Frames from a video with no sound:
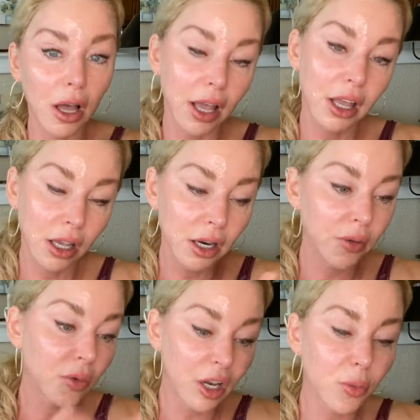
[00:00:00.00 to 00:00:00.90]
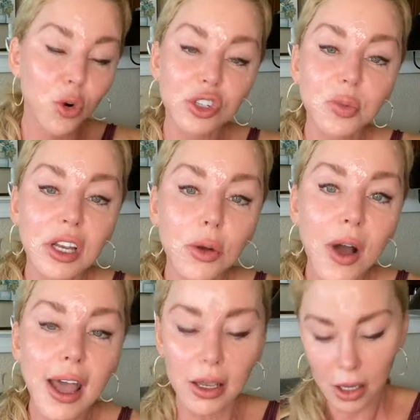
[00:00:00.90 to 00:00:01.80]
uh, in, a, in a more speedy
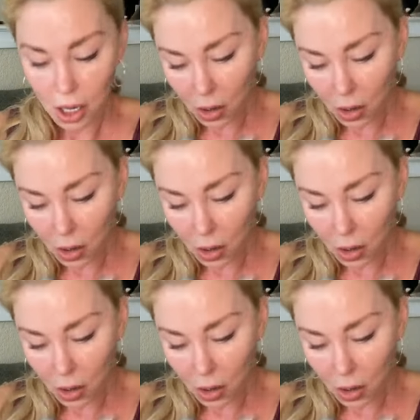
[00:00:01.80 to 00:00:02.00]
way.